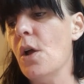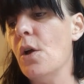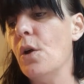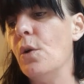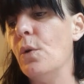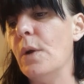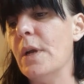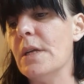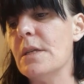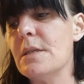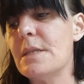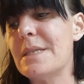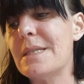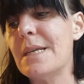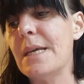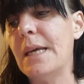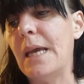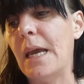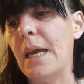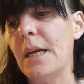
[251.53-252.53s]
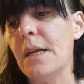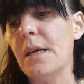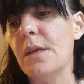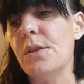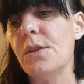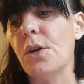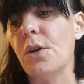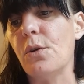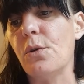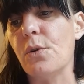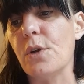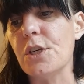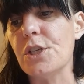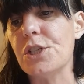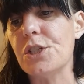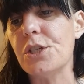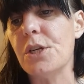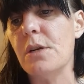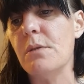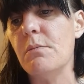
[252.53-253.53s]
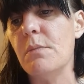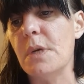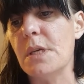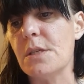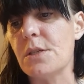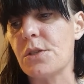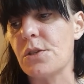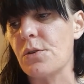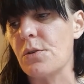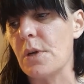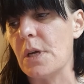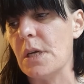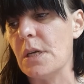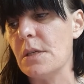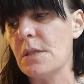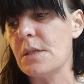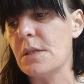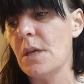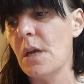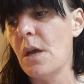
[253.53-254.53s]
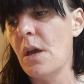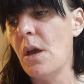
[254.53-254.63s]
who instigated the Christian mysteries